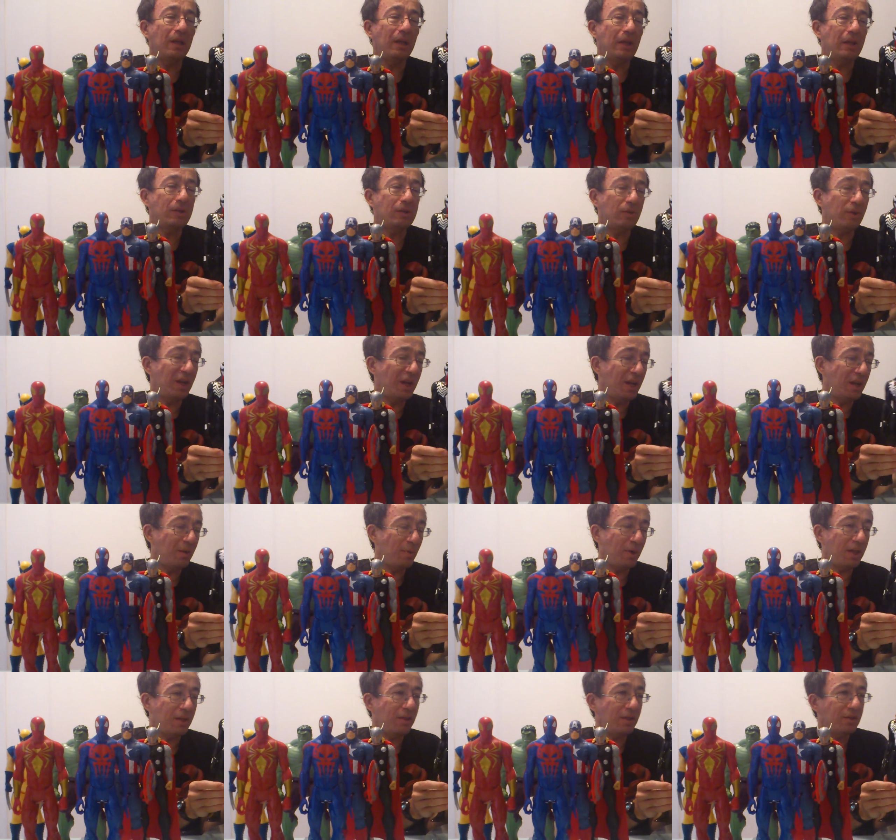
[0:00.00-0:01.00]
So
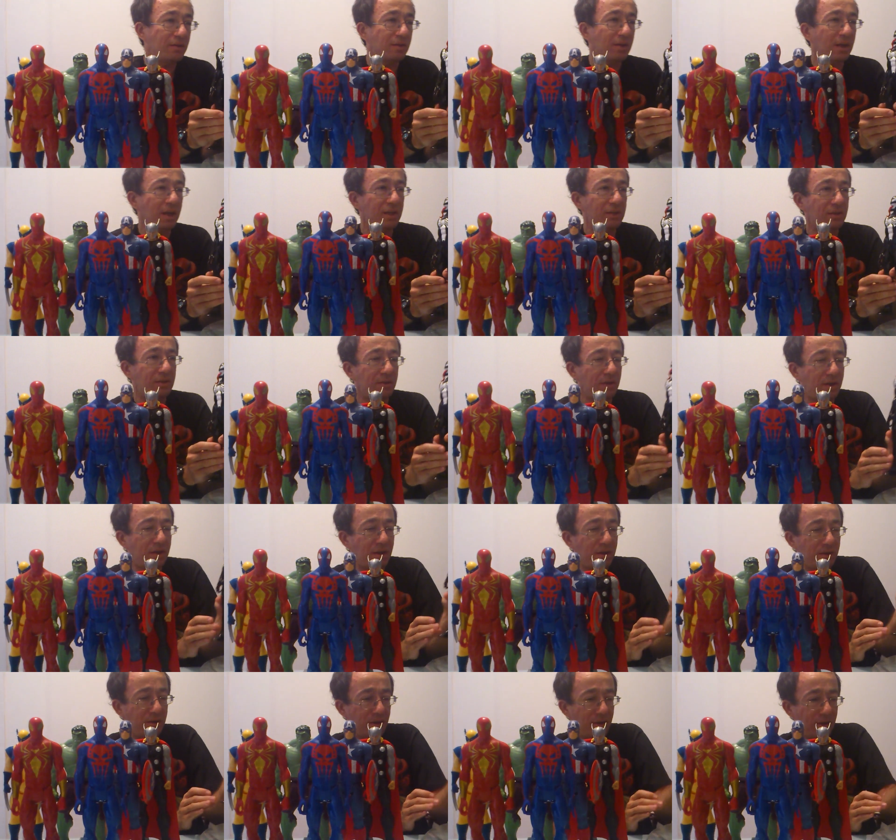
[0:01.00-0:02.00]
anyway, these guys are,